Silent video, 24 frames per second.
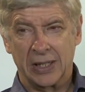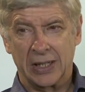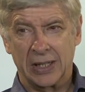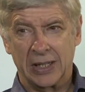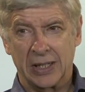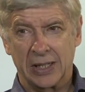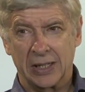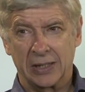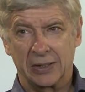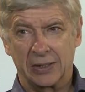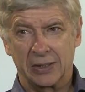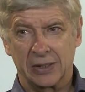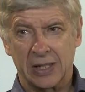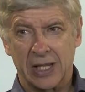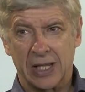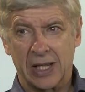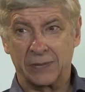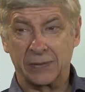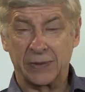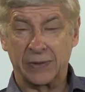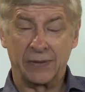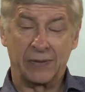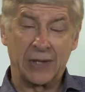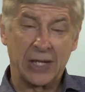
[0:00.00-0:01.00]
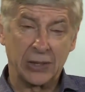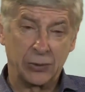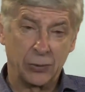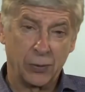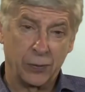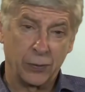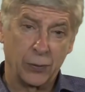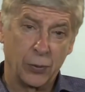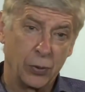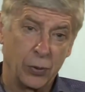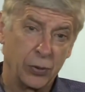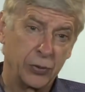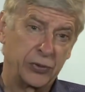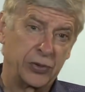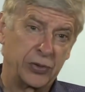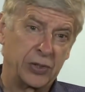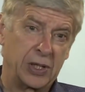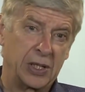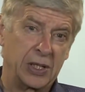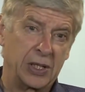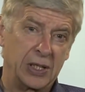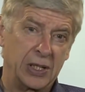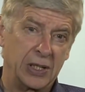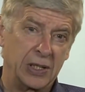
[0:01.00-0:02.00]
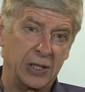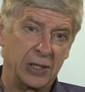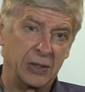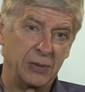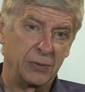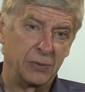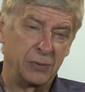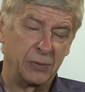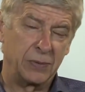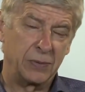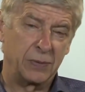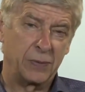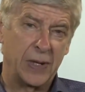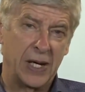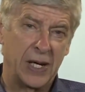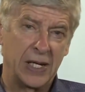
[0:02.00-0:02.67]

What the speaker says: And after that, of course, we